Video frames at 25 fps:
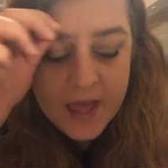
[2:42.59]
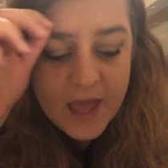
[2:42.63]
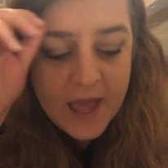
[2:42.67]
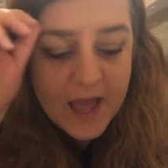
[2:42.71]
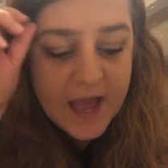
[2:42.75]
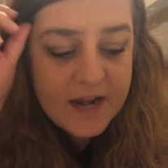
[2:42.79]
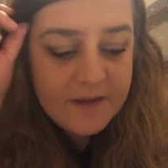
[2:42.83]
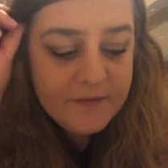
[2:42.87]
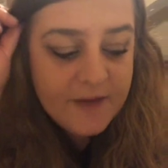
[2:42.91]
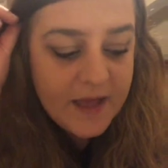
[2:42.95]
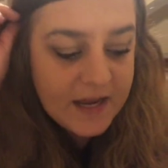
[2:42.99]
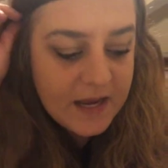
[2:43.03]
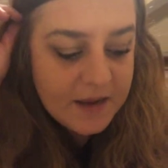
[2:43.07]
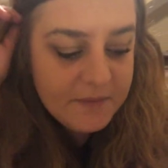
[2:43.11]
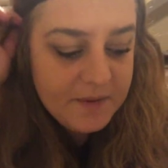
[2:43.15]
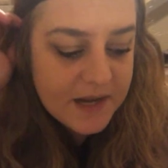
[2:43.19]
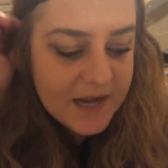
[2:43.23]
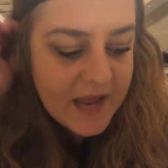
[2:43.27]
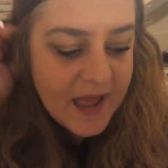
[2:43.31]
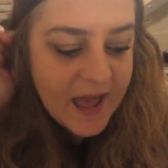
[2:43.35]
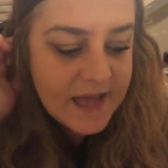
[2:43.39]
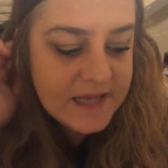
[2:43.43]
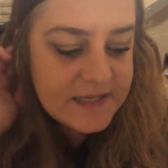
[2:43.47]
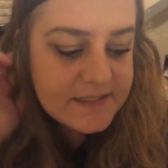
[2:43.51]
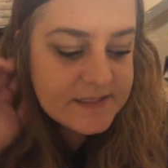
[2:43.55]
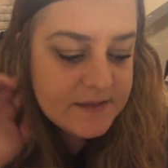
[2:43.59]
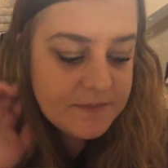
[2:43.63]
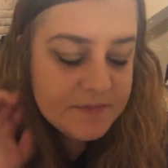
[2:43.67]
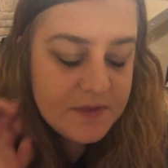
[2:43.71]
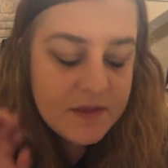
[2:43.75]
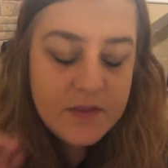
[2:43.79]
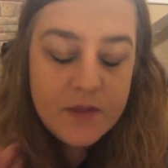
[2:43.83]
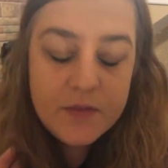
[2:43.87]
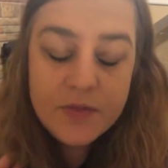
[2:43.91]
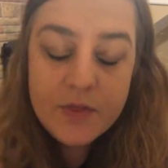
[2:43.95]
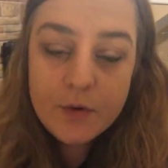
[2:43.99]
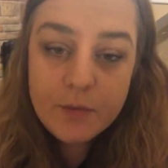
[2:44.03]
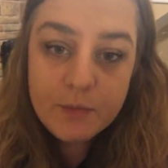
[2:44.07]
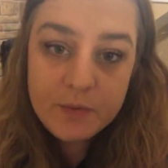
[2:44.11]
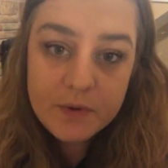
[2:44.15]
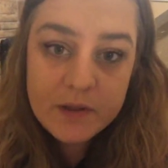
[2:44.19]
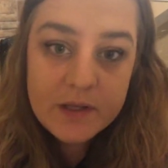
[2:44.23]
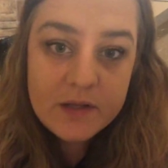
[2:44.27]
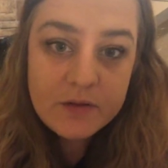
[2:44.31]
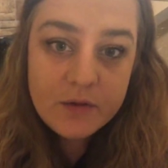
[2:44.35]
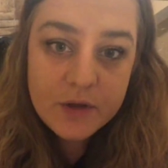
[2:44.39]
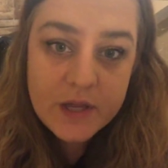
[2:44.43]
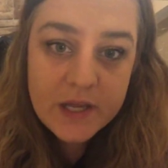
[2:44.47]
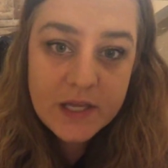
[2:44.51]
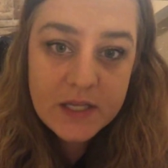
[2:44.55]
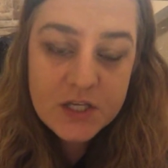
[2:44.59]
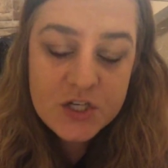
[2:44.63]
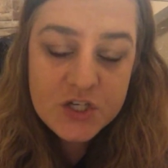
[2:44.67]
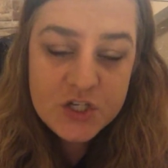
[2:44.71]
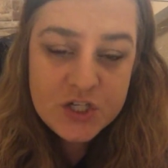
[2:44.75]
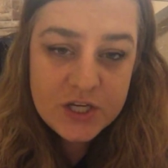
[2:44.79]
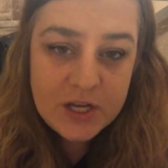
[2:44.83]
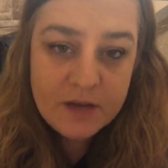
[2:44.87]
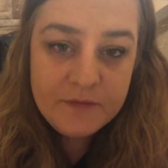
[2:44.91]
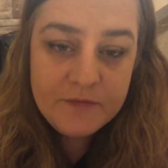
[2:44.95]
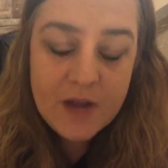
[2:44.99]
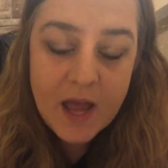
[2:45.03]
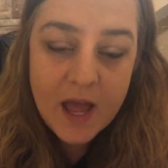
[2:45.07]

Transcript: And if anybody has something that they're really looking to shift,